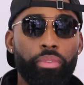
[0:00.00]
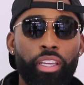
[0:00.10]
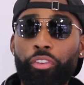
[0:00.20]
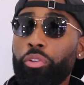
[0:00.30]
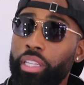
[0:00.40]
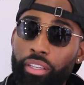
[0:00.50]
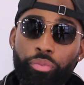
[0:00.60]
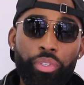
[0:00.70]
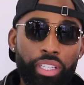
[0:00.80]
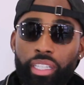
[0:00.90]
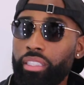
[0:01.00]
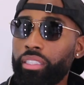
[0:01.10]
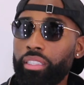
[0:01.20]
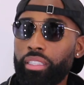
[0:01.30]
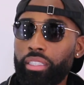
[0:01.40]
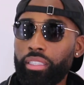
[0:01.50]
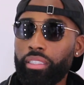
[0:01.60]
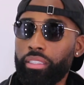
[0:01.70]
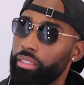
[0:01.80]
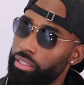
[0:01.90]
if you leave with nothing,
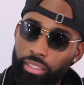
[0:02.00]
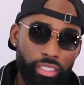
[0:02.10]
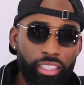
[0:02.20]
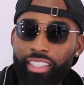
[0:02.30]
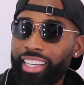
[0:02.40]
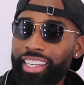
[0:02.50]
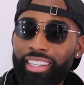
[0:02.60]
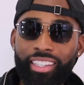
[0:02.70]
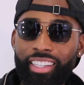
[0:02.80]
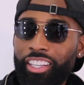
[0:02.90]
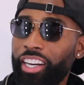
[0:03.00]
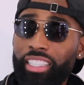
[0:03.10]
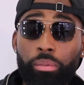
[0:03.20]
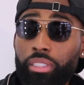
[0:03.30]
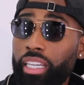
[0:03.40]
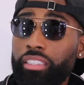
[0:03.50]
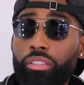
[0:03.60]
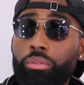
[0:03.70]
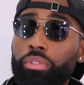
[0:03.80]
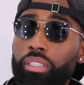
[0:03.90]
then your
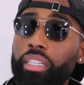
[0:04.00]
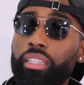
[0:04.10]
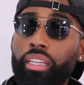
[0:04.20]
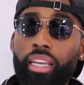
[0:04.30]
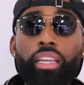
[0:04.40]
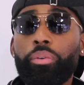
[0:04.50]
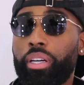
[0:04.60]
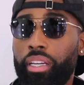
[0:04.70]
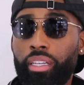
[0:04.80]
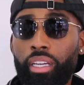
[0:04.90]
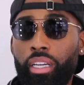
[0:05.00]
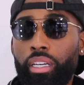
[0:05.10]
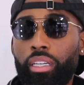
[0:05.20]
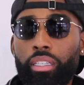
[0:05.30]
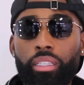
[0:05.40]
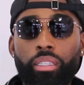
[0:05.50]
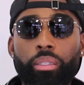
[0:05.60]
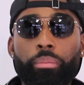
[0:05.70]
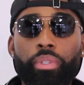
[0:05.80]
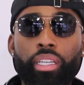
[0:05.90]
expectations was nothing anyway.
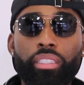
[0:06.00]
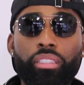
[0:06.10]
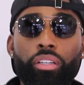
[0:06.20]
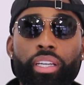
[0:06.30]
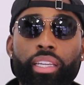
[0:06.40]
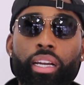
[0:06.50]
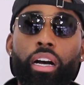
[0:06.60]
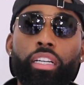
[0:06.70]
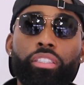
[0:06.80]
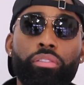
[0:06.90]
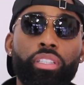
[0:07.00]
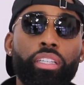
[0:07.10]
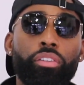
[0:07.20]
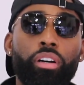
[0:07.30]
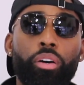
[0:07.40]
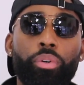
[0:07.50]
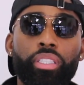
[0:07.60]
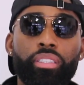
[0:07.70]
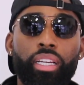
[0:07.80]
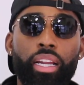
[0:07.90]
And then I also think you
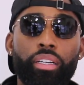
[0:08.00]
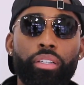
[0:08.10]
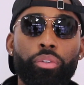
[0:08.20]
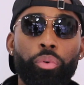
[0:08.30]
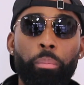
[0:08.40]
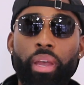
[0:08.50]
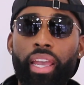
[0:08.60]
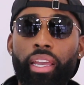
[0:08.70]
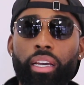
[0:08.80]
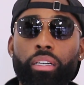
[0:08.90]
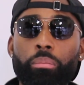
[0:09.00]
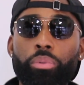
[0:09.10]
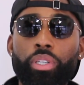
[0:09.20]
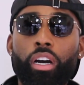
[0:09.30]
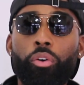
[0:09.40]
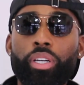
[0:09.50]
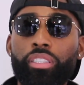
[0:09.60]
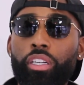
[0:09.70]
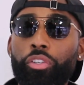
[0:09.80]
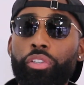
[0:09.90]
always gotta remain humble and
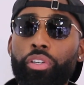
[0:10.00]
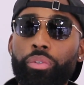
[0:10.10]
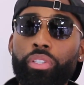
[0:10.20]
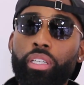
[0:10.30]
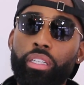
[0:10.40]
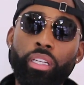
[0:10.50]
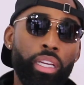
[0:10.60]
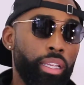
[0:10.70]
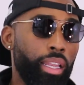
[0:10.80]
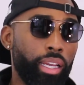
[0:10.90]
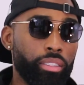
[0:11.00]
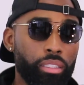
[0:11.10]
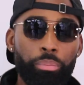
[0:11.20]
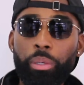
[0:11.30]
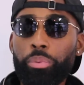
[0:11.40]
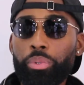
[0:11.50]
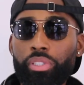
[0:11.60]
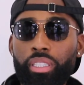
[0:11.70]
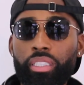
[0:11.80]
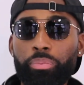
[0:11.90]
always know you're the rookie. Like, some people will
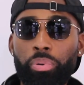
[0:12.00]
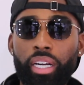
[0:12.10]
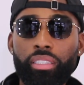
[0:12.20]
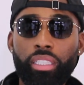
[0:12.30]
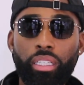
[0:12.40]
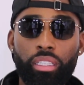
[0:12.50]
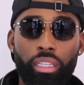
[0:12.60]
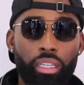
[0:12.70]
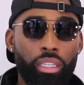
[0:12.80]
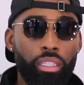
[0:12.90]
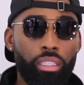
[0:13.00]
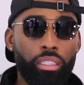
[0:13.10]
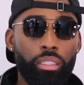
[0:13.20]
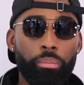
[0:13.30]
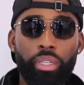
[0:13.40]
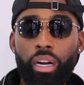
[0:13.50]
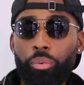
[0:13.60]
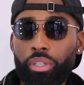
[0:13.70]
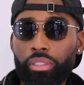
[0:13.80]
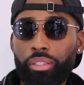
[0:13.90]
see this project that I
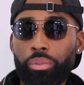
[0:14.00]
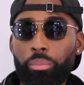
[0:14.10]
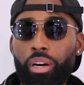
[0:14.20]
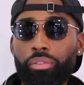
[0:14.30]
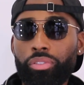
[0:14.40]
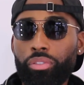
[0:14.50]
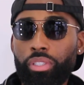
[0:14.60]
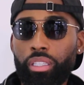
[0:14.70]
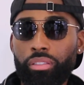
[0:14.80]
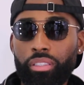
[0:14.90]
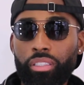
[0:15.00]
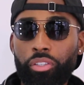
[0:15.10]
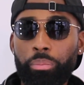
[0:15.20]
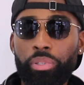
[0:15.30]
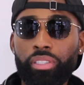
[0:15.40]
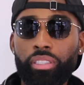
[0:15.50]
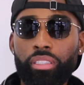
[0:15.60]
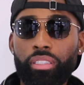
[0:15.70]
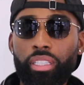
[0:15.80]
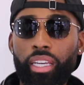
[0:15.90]
worked on with Marvel Studios and Sony
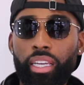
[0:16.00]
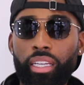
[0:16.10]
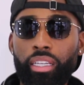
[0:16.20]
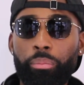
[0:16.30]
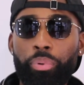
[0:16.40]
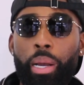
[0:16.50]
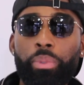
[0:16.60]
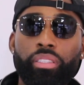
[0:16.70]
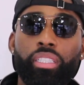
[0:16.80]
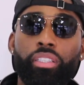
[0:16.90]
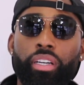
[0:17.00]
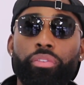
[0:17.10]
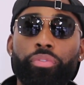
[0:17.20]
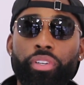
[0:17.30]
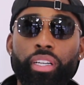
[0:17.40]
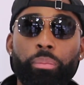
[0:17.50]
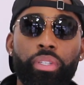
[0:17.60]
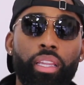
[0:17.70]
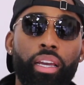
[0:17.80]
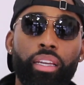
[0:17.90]
Pictures and probably tell their friend and be
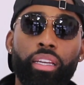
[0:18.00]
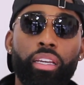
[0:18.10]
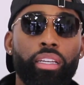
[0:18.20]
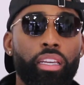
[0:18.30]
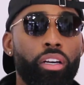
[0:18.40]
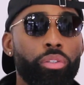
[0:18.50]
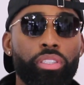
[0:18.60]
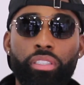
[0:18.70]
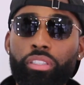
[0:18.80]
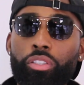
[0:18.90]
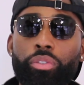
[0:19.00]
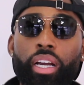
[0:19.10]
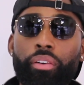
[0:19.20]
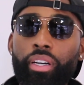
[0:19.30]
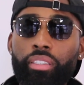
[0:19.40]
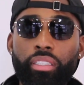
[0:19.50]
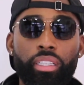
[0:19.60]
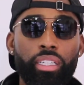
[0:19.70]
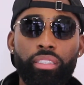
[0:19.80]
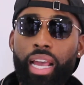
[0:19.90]
like, yo, it's this new
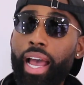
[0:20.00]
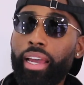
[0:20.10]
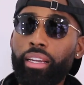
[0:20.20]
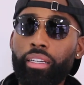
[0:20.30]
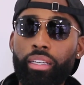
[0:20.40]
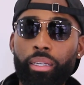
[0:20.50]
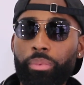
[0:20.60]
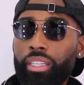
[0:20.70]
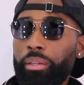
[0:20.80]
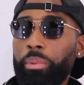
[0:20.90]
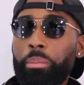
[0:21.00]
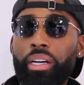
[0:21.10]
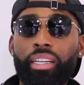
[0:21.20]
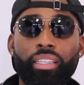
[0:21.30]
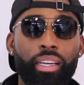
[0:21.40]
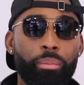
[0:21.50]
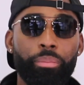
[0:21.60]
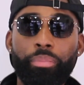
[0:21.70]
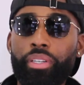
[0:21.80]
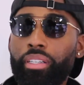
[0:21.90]
director, he's hot. And I'm thinking in my mind like,
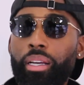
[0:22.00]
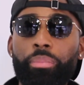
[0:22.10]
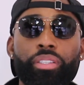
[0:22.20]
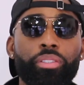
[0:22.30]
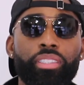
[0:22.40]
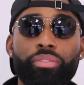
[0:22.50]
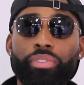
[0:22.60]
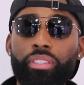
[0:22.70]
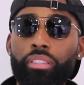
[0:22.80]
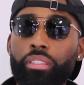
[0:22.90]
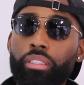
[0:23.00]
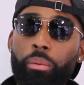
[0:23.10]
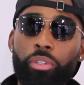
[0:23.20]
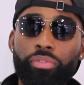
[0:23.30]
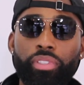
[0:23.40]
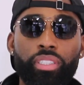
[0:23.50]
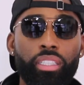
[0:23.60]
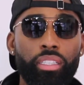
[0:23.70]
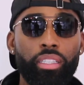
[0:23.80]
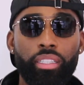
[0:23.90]
bruh, I've been doing this for almost
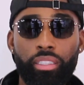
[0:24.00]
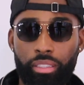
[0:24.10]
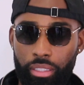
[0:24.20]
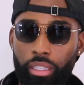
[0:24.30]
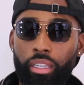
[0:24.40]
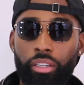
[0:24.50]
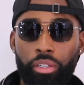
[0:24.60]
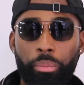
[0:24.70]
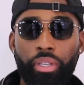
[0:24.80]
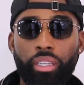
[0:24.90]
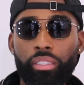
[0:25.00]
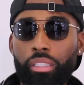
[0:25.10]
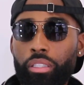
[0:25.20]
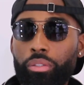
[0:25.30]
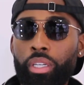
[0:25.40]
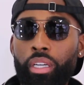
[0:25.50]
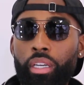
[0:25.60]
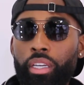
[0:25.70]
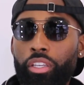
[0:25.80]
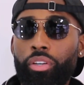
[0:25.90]
15 years. You know what I mean? And so
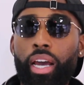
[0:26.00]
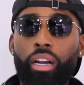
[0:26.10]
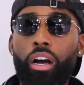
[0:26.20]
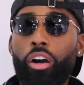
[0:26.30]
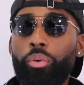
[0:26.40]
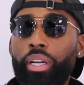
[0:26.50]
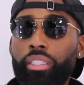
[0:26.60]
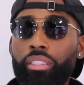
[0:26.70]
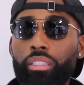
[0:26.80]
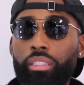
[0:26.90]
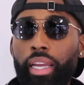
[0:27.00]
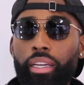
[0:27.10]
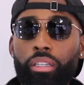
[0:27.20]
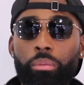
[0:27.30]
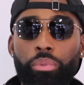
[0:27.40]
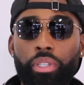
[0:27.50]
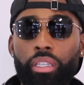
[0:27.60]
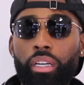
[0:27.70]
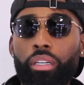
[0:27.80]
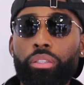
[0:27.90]
you gotta always just stay humble
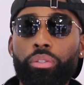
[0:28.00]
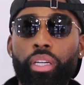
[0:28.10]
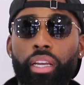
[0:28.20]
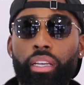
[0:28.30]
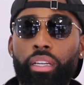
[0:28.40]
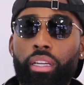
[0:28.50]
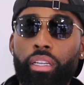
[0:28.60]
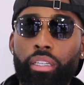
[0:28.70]
and know that